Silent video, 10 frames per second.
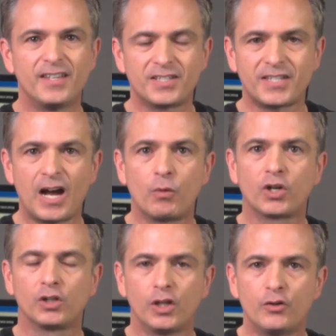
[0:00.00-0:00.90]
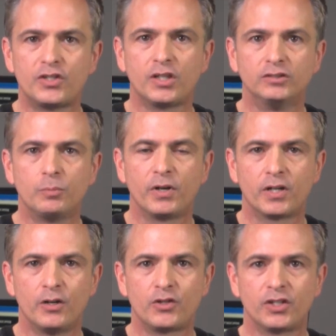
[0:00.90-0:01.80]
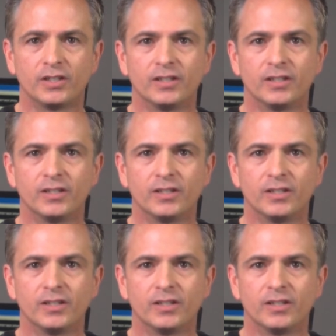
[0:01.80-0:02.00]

is how we're closing the loop on coaching.